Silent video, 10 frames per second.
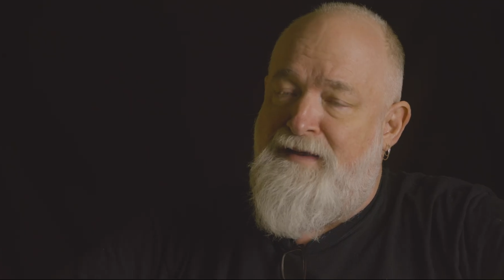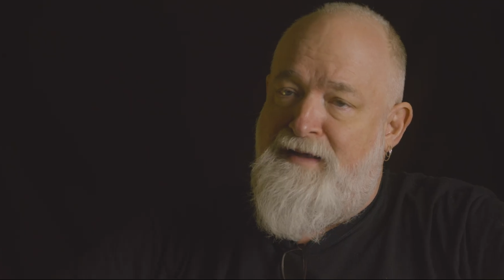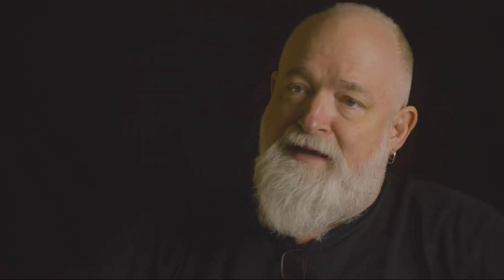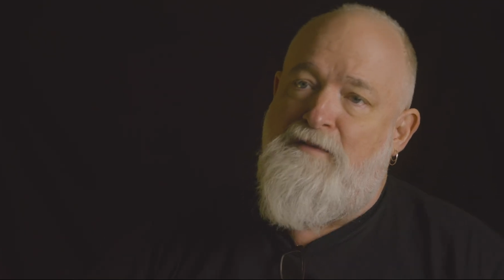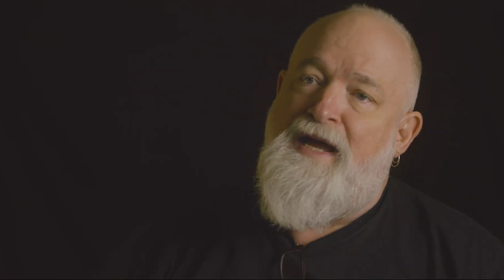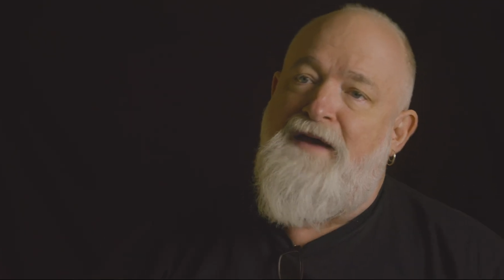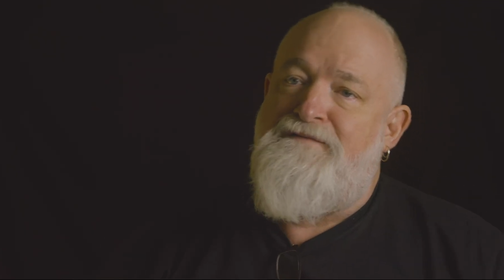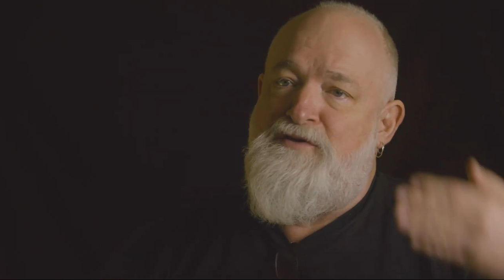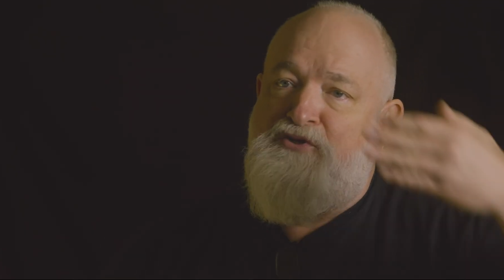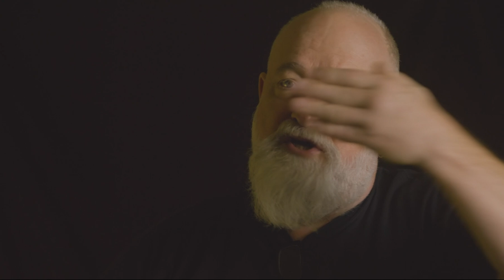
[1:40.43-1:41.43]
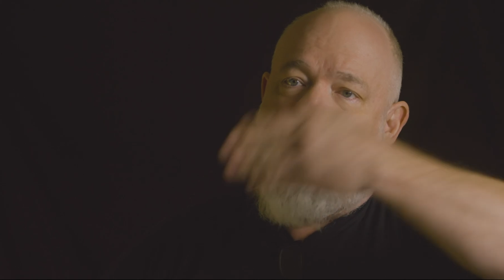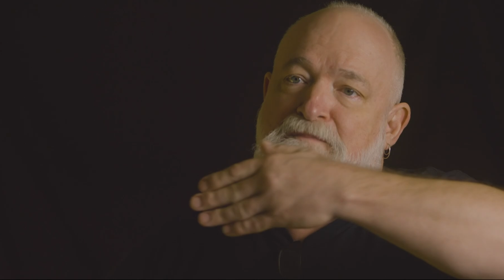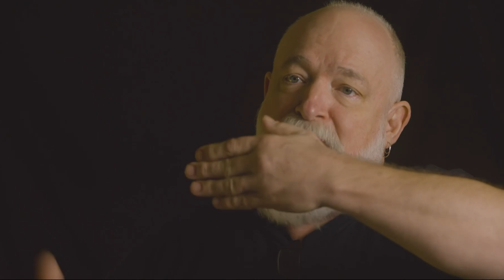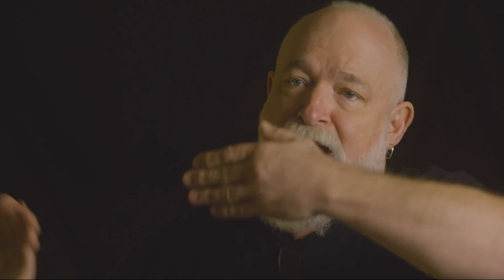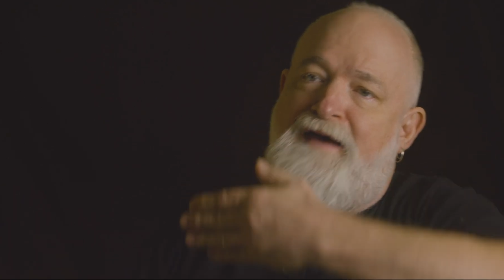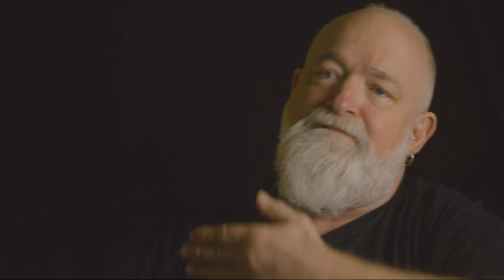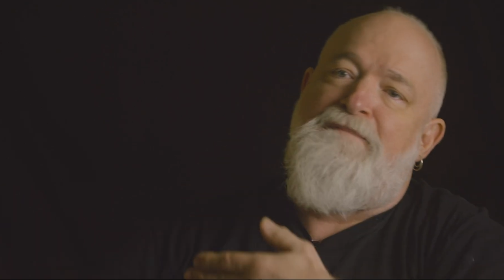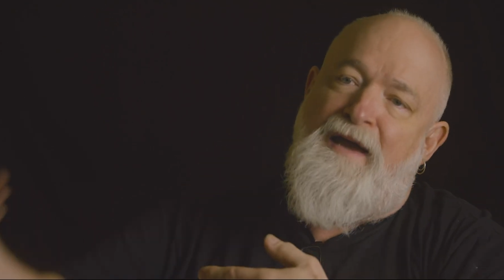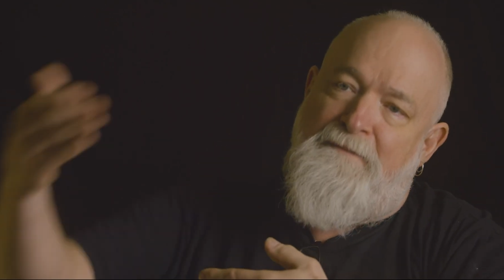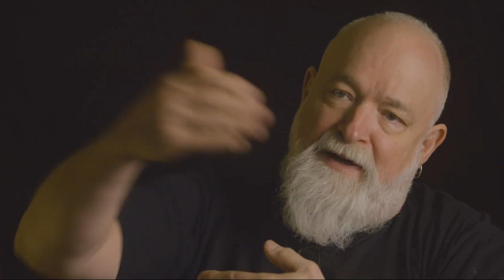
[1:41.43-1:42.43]
and then they would have to jump the half
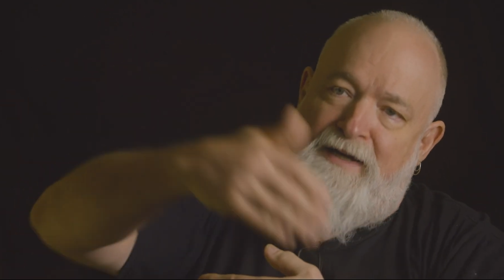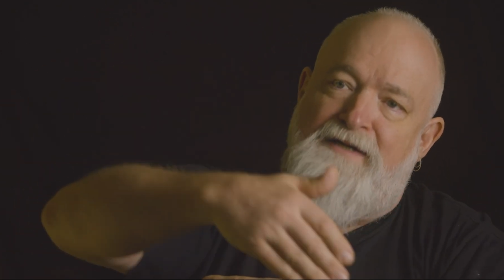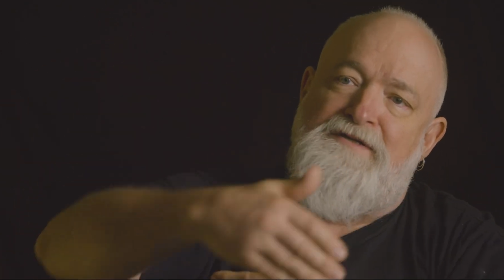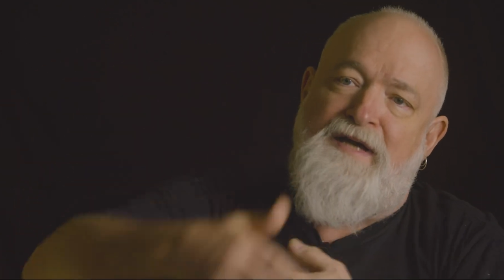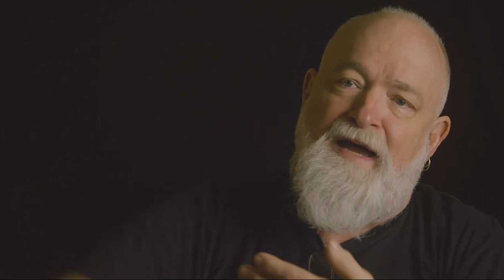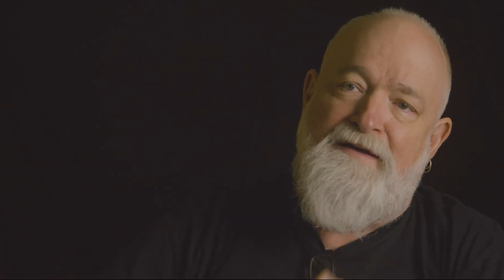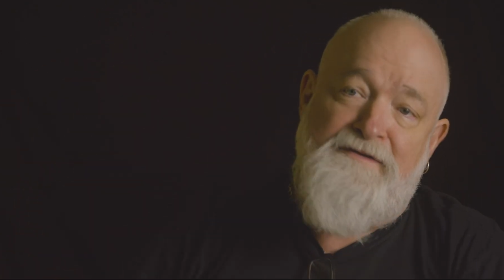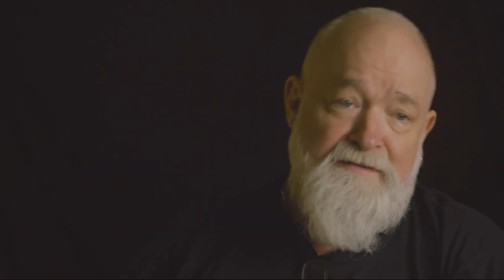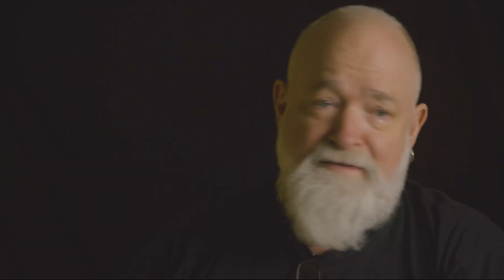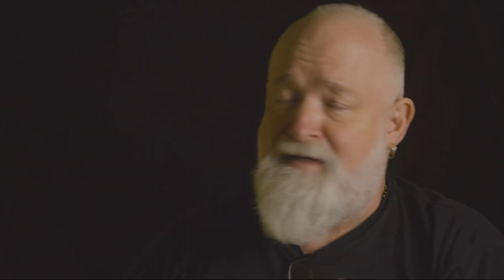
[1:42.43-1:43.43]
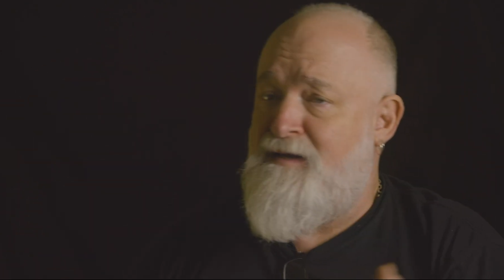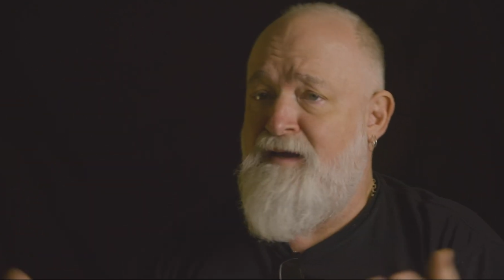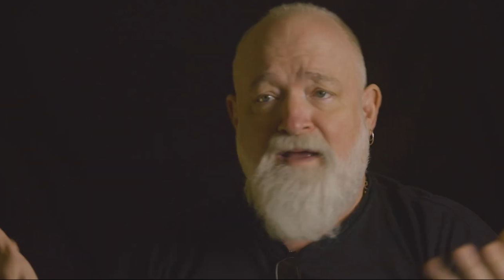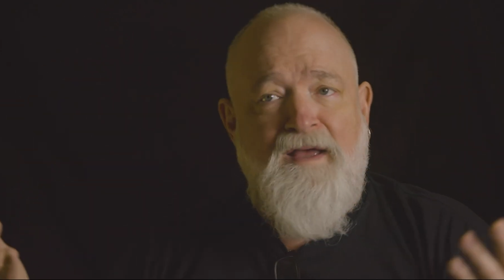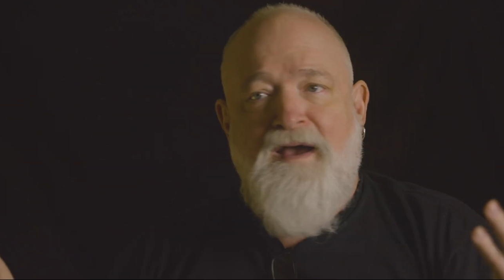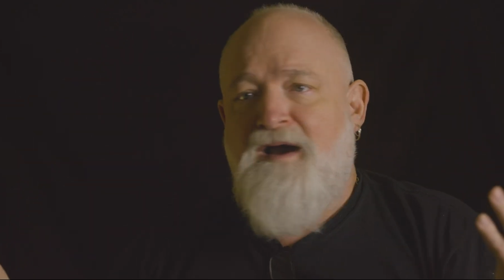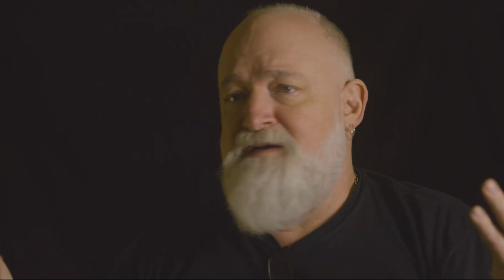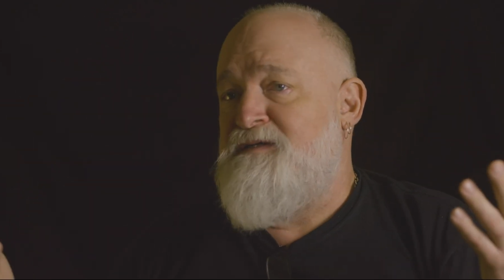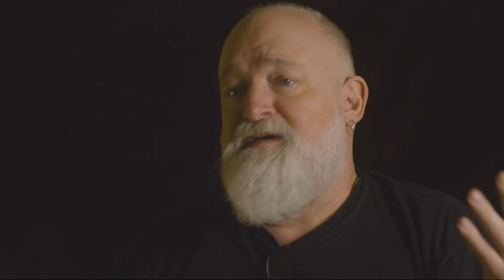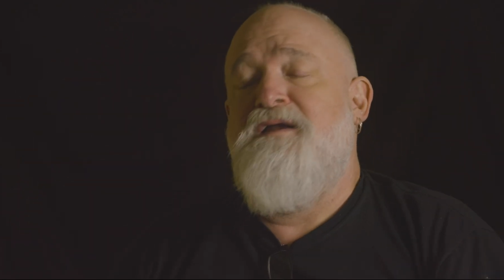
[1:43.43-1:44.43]
pipe on each side. So there was a
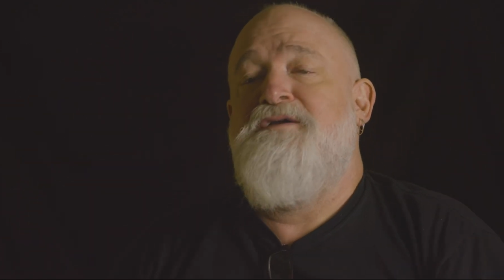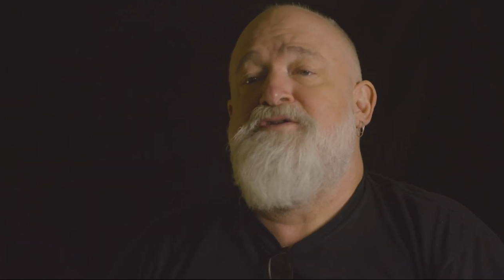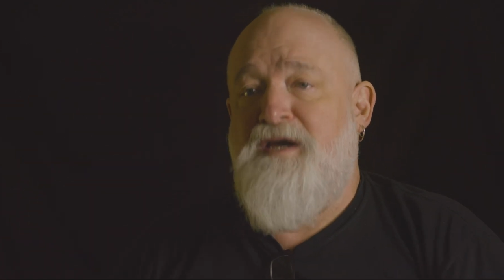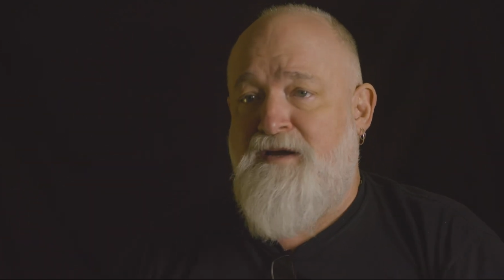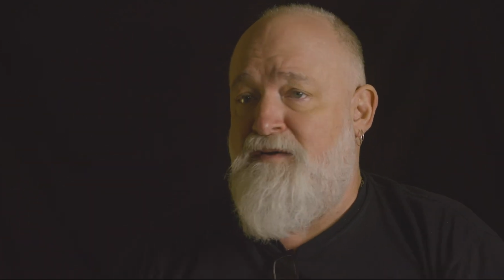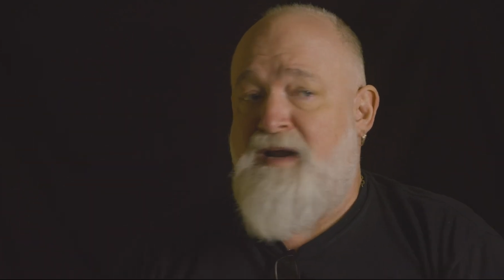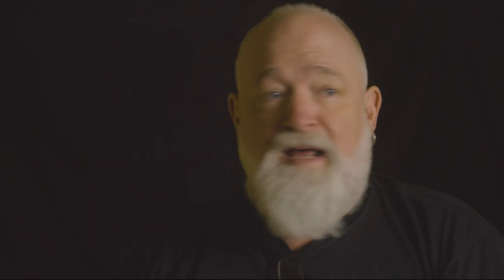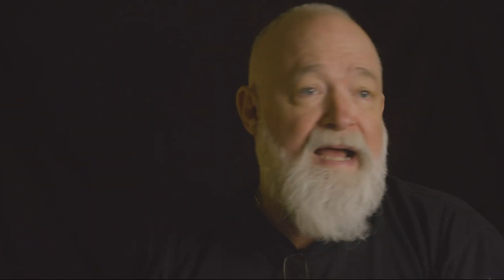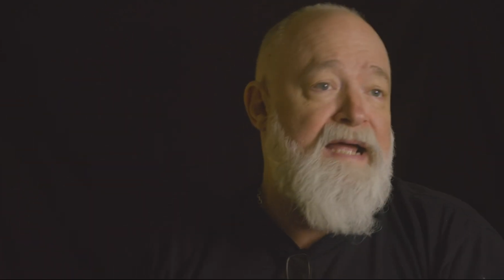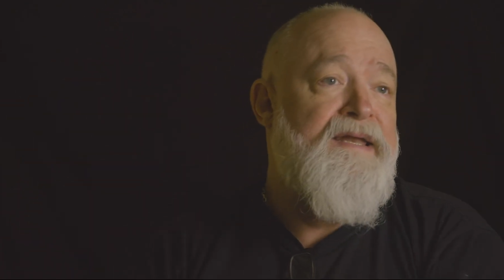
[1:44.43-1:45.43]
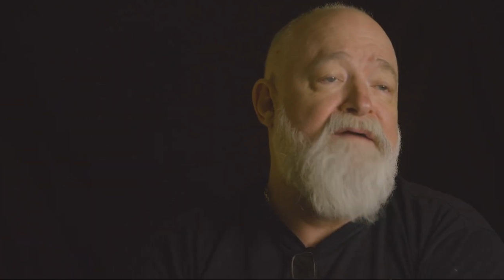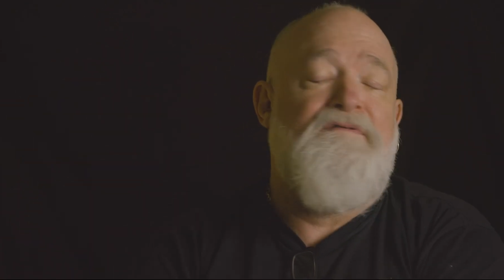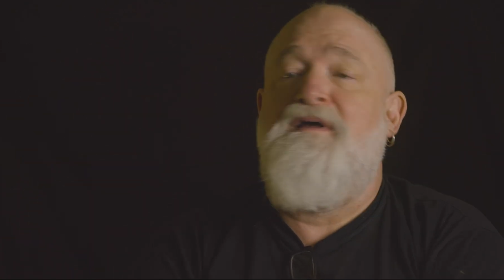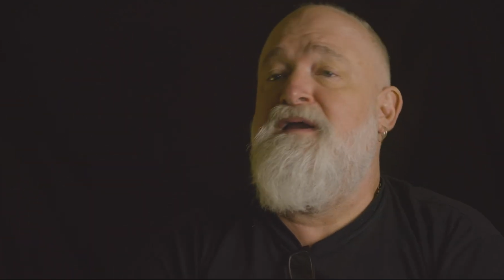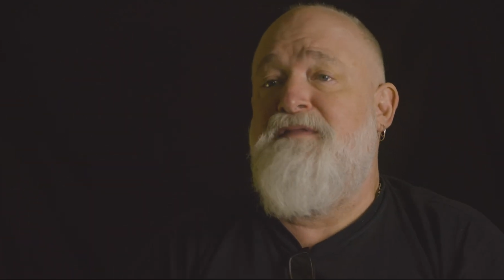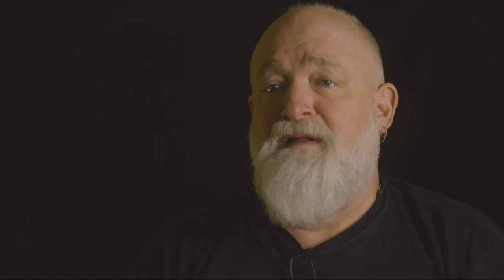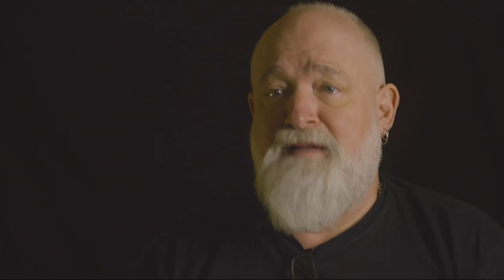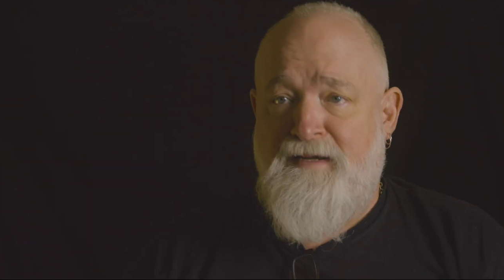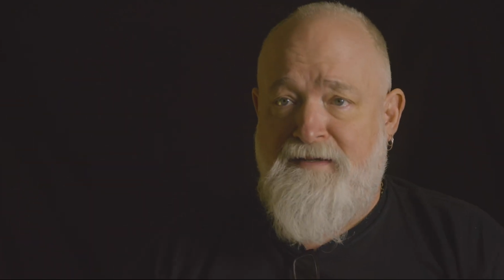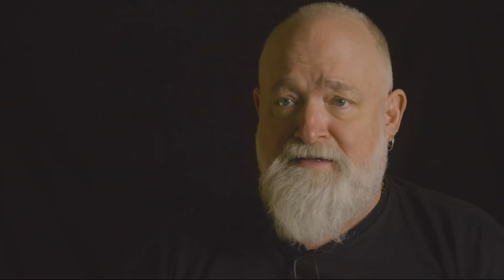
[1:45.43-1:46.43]
ton of shit going on. I had never done anything
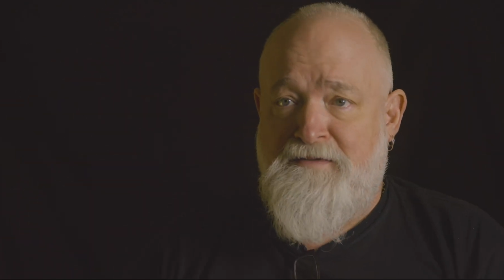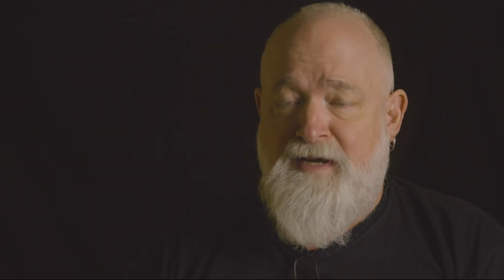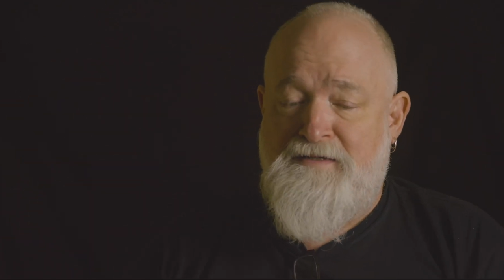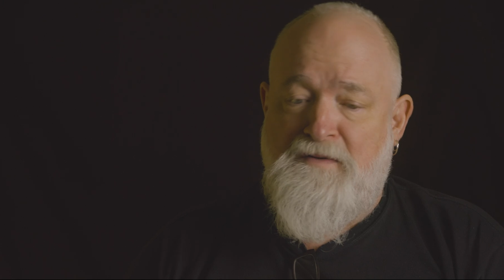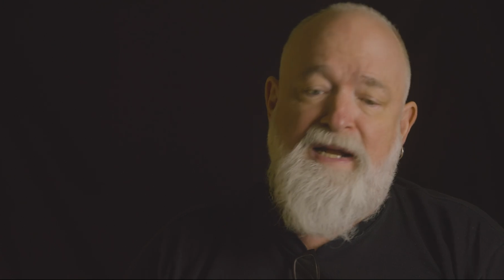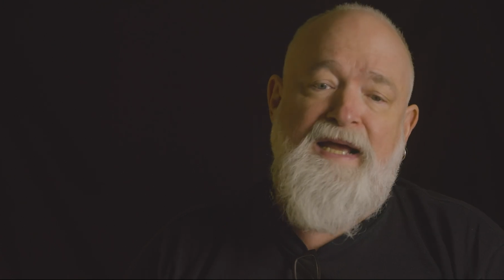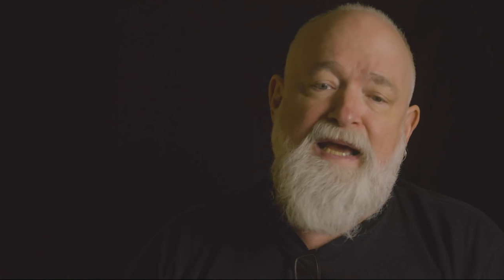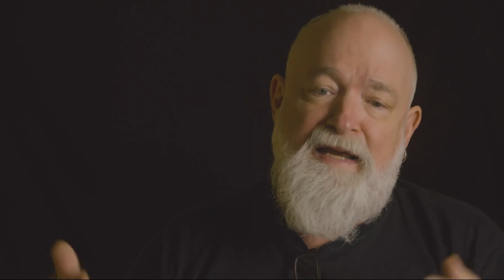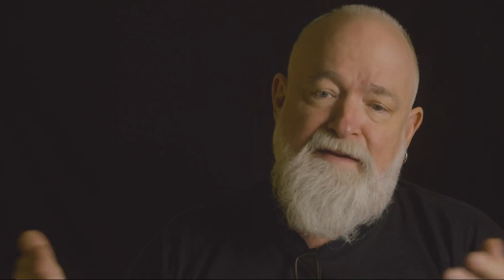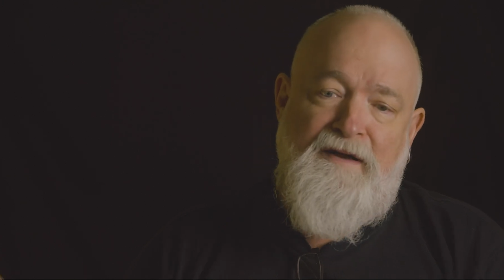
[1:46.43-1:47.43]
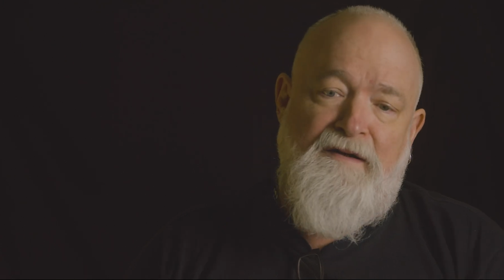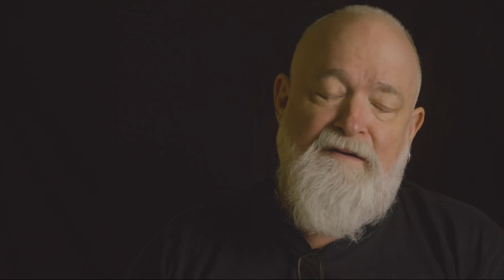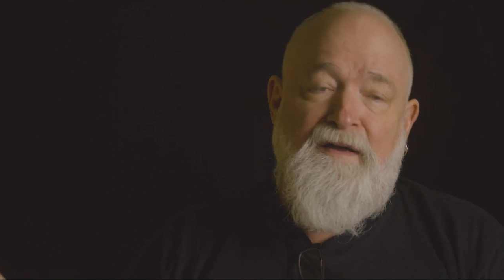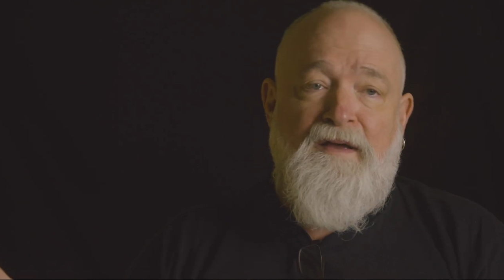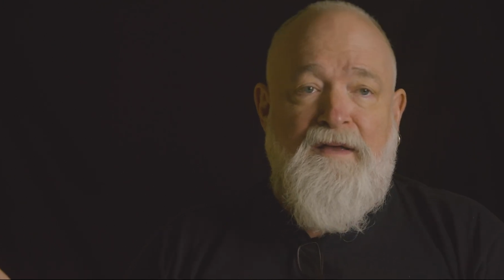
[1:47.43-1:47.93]
like this, right? So when I got in there,